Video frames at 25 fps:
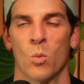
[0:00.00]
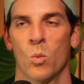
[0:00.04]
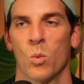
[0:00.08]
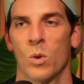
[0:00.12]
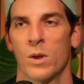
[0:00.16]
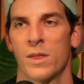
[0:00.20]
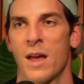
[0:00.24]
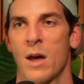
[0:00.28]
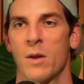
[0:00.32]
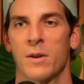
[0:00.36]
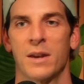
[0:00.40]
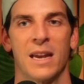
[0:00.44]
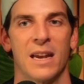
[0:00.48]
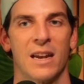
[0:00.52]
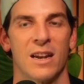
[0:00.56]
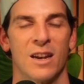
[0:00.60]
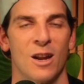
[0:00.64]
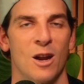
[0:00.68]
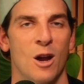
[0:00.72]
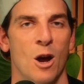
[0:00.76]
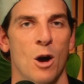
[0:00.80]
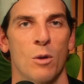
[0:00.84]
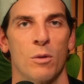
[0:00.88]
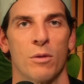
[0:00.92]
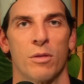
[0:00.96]
without needing
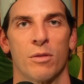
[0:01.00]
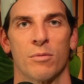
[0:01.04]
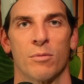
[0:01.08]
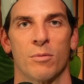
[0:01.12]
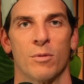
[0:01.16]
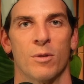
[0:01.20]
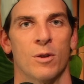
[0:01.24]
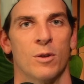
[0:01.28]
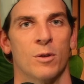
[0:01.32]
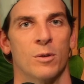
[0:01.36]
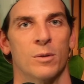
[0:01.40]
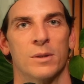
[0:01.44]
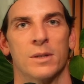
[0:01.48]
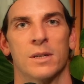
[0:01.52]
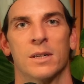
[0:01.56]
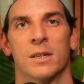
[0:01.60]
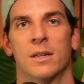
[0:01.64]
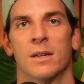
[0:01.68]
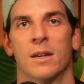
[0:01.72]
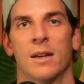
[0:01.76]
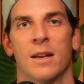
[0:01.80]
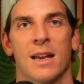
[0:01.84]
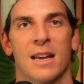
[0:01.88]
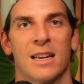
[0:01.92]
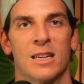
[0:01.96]
to go through
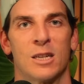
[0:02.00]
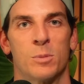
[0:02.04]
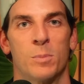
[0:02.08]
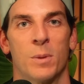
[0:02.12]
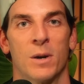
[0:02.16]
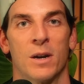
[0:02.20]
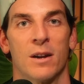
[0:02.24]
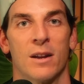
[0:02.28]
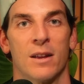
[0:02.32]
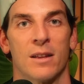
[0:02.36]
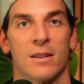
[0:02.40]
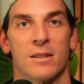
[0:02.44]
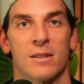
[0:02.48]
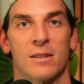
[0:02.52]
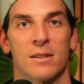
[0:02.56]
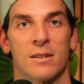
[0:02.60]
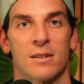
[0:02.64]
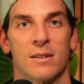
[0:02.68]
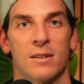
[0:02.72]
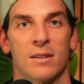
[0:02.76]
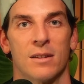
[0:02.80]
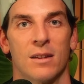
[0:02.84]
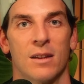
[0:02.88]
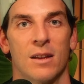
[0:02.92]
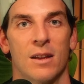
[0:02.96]

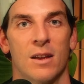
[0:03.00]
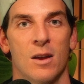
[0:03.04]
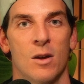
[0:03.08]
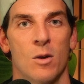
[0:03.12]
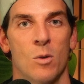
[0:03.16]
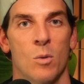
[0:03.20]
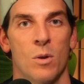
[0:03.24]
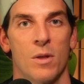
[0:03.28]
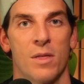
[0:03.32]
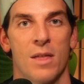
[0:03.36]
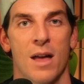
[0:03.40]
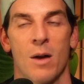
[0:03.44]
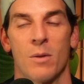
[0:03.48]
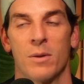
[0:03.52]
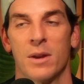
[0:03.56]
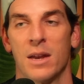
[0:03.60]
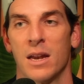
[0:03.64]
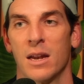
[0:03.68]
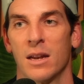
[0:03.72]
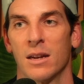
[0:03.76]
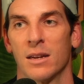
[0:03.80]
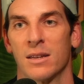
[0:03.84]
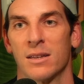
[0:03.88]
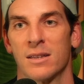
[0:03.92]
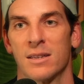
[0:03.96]
experience, without
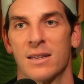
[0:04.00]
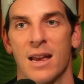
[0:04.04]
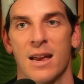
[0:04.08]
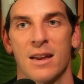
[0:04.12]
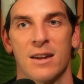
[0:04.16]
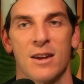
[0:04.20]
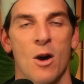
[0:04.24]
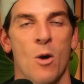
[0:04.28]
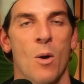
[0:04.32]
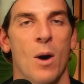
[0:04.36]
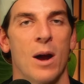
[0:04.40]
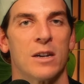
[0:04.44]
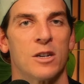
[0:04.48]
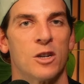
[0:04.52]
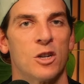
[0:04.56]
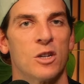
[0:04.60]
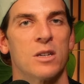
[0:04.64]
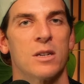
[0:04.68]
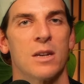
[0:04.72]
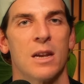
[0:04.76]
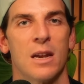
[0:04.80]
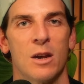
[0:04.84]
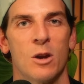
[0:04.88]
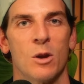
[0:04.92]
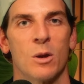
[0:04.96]
needing to say, no, I
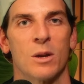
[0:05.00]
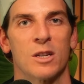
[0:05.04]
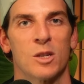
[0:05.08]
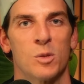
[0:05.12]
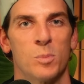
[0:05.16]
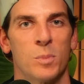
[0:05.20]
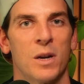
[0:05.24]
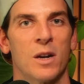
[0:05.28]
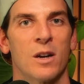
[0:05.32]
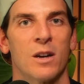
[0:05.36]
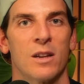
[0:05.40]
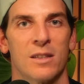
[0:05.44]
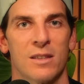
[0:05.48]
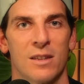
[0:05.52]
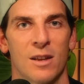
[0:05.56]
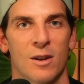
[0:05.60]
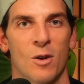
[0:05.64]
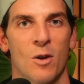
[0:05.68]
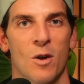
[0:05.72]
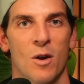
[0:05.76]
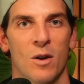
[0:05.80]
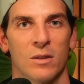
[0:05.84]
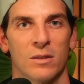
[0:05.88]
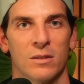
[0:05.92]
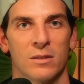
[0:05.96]
just need to experience it
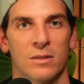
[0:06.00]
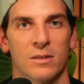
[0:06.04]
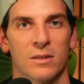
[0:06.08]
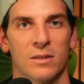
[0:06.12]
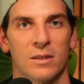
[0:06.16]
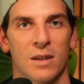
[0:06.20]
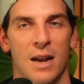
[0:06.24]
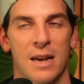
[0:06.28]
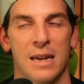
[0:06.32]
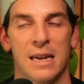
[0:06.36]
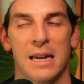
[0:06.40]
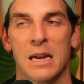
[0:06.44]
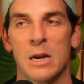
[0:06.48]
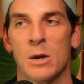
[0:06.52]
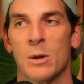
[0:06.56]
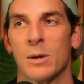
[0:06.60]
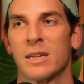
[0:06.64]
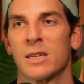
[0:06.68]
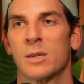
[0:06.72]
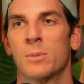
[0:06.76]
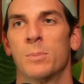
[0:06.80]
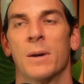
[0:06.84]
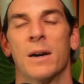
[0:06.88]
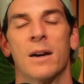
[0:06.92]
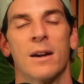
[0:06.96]
all. I need to
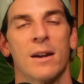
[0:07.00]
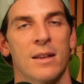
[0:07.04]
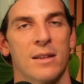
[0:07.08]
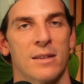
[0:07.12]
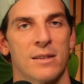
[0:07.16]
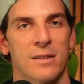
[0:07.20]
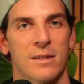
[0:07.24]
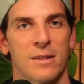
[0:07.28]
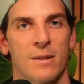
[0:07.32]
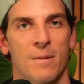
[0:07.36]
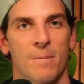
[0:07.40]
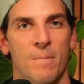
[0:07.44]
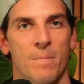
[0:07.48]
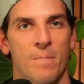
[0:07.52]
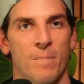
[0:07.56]
experience